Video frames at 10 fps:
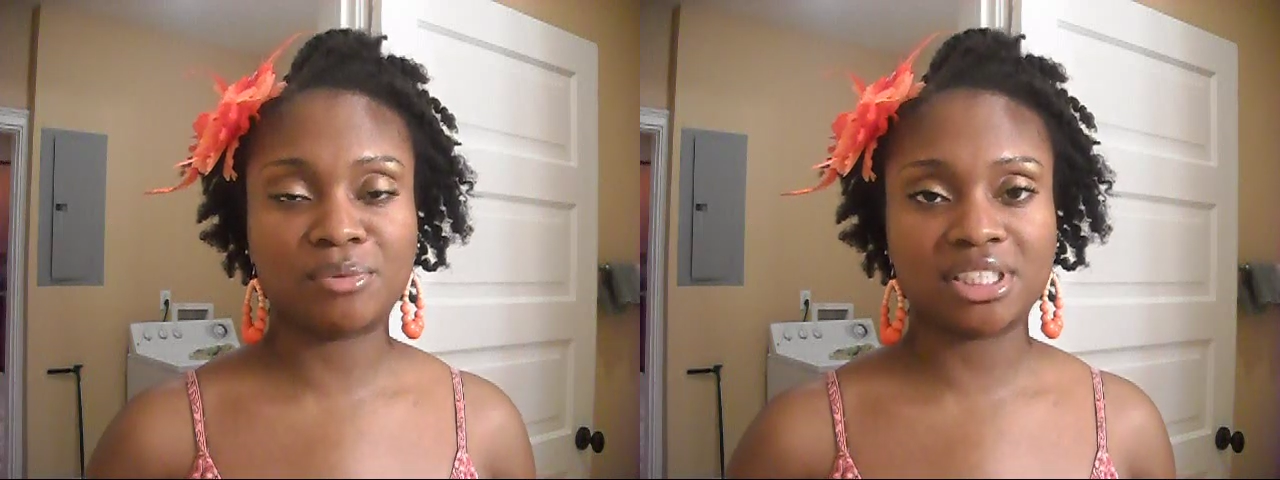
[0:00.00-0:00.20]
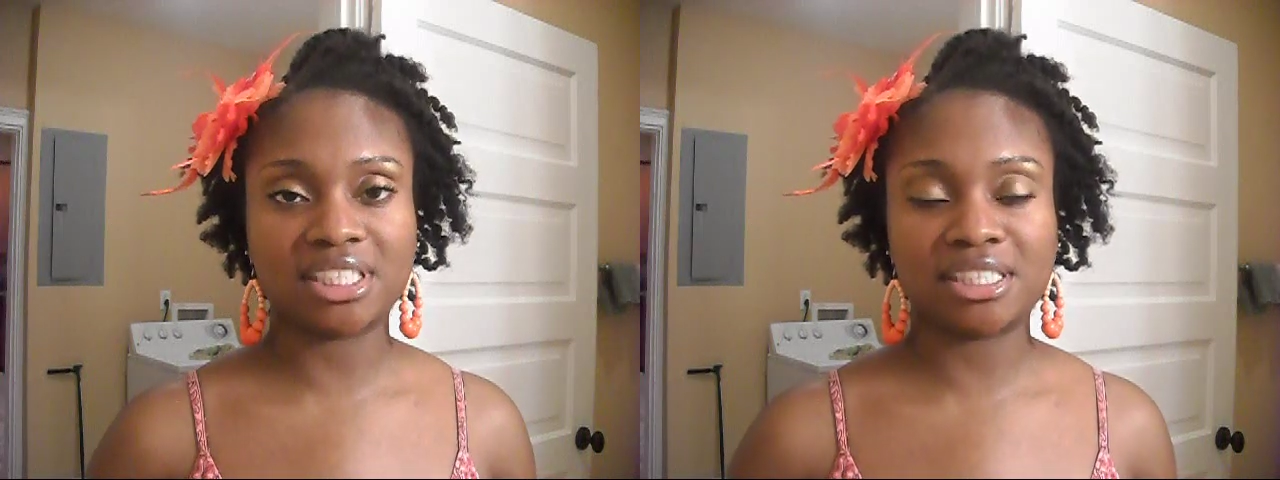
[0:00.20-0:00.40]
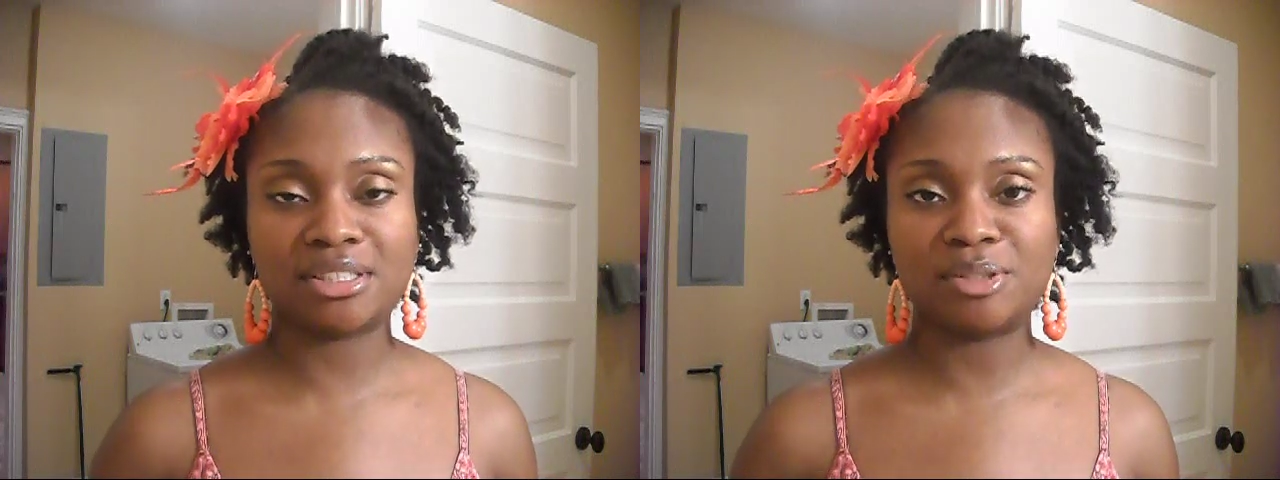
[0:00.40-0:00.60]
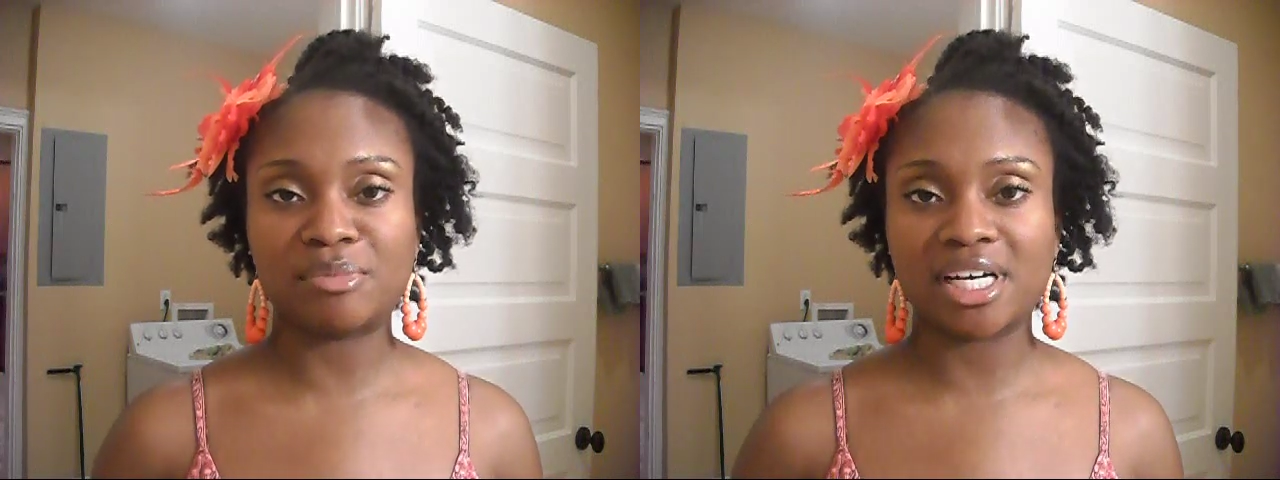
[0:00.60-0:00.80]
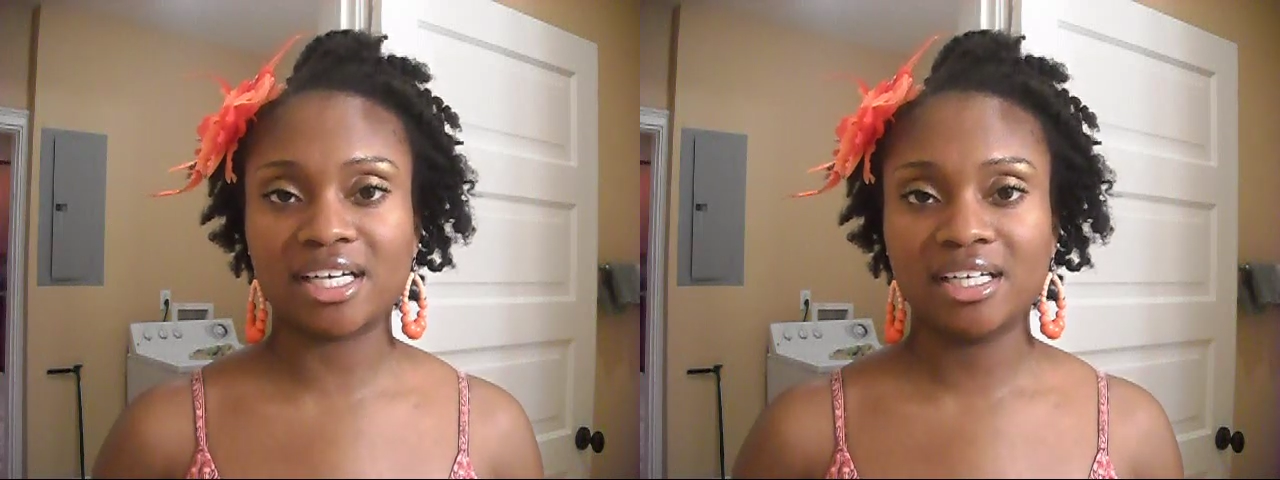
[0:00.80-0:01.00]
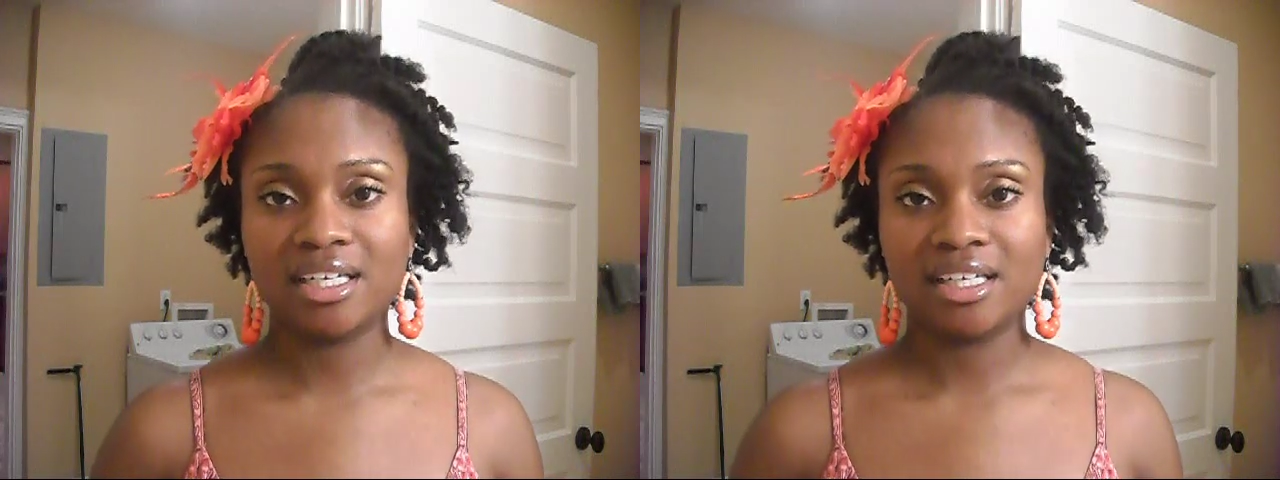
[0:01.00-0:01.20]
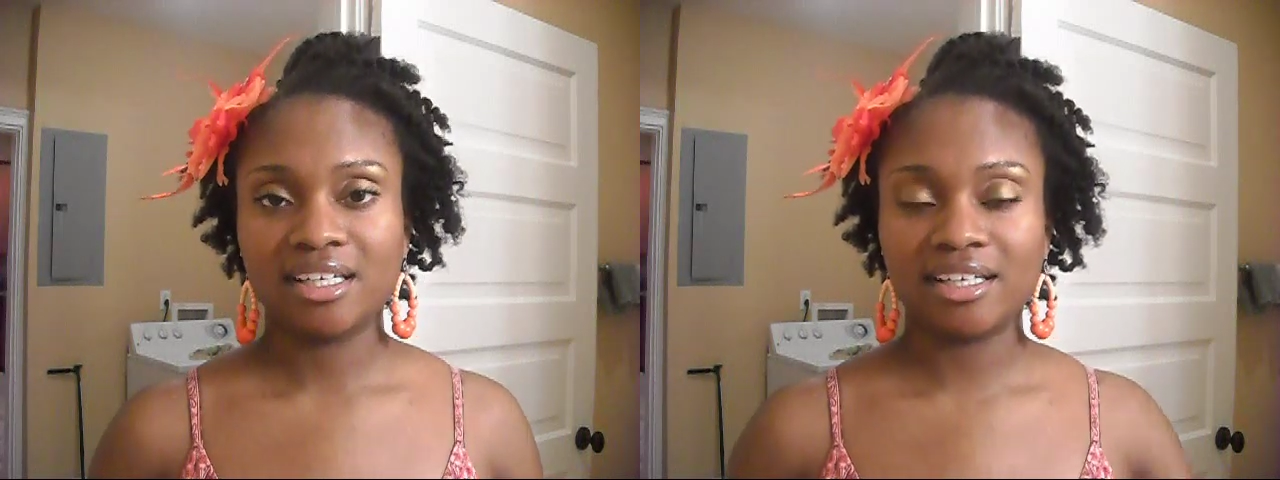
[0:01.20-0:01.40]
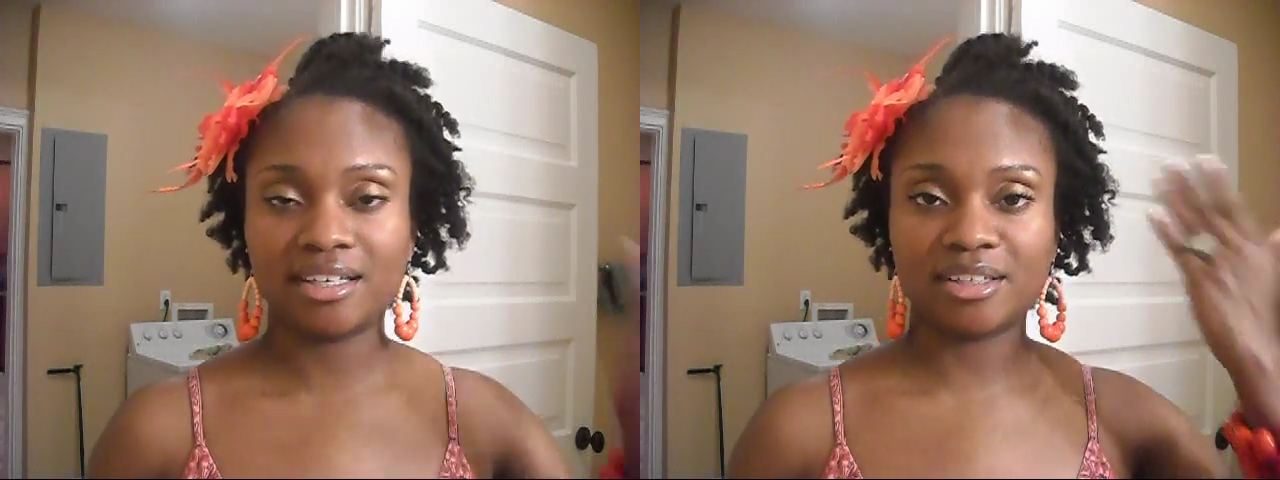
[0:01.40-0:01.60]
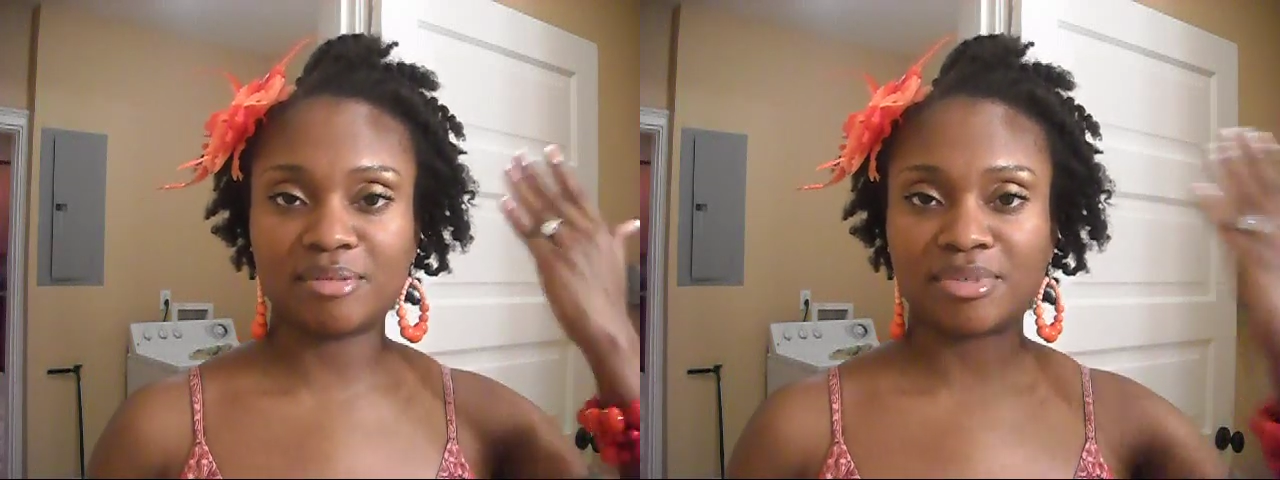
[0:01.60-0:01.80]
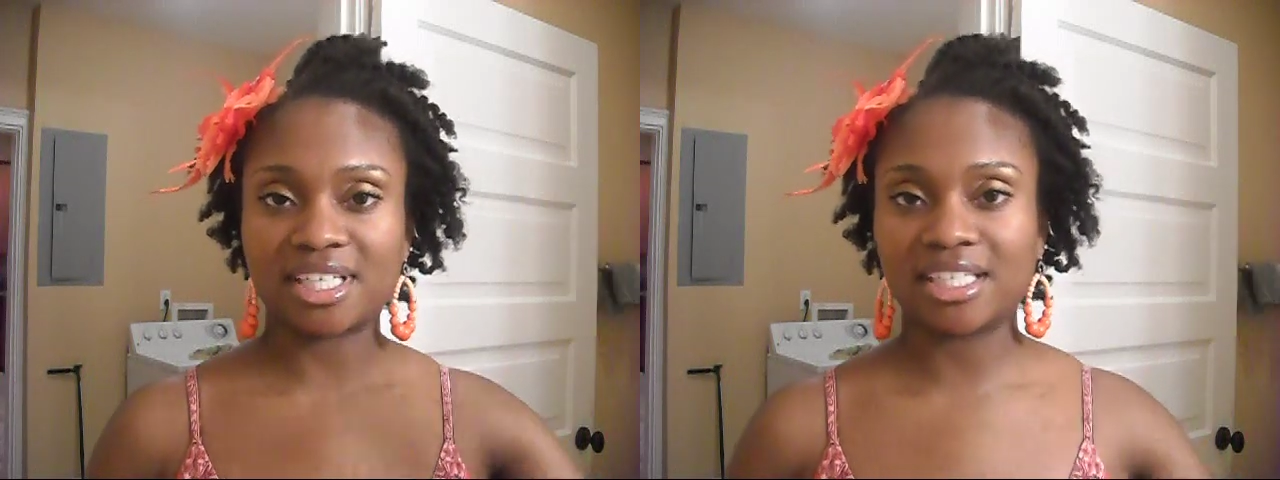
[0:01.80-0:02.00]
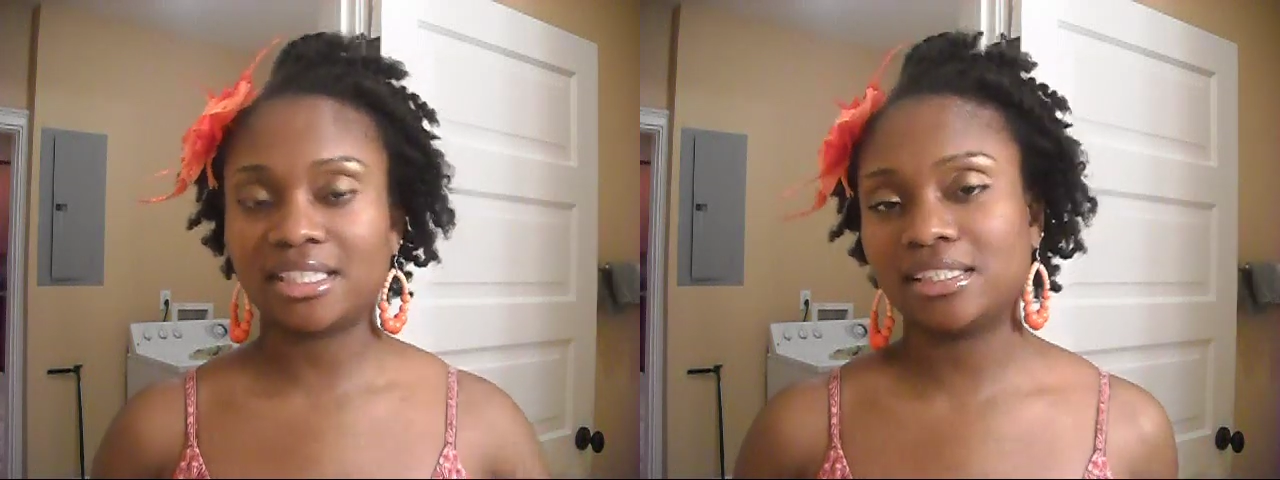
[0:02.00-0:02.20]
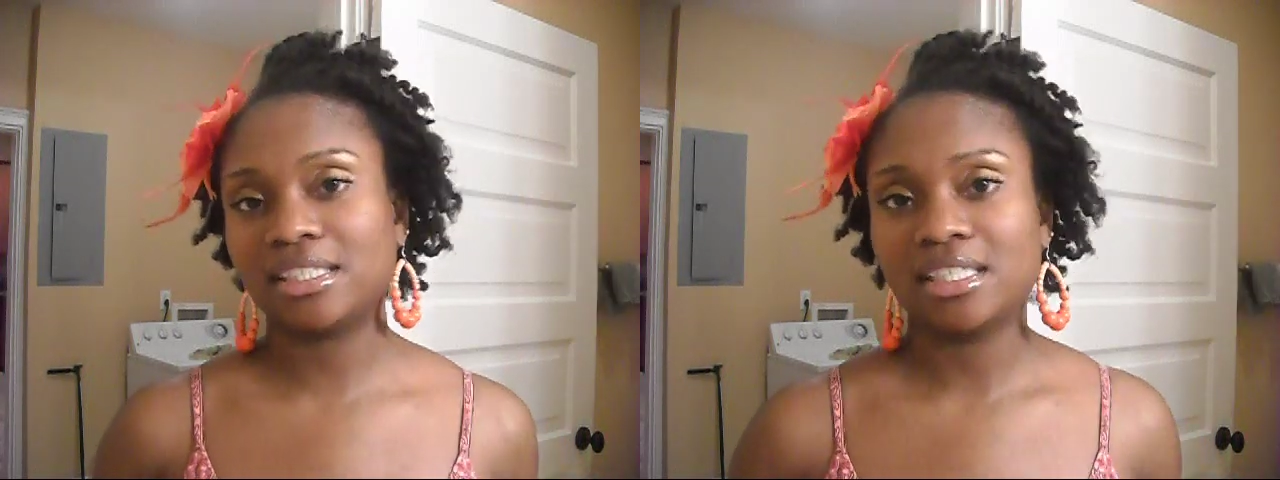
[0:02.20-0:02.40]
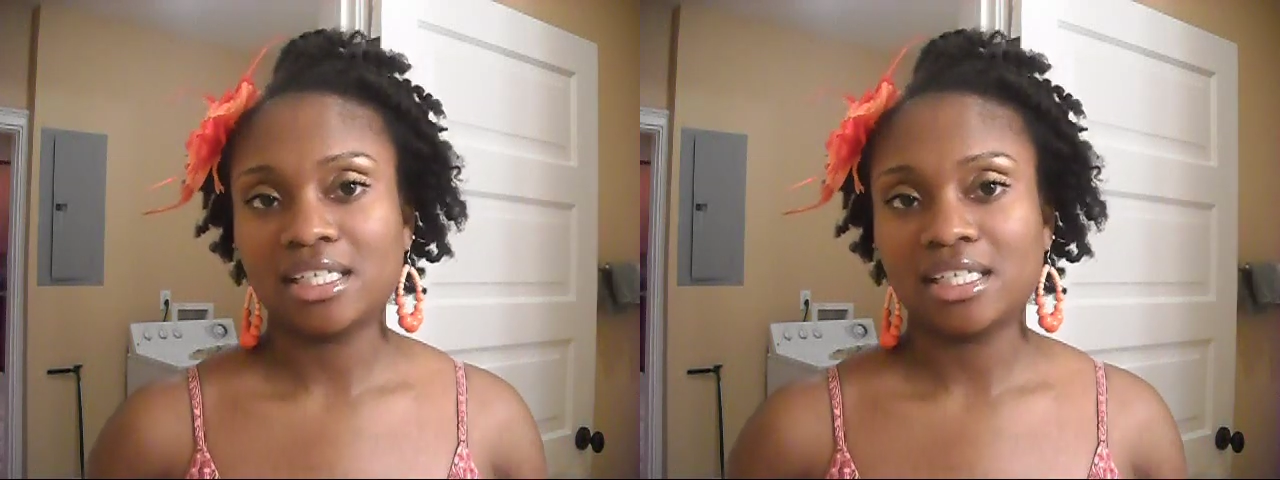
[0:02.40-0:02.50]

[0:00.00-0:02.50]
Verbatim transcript: once I do my hair update.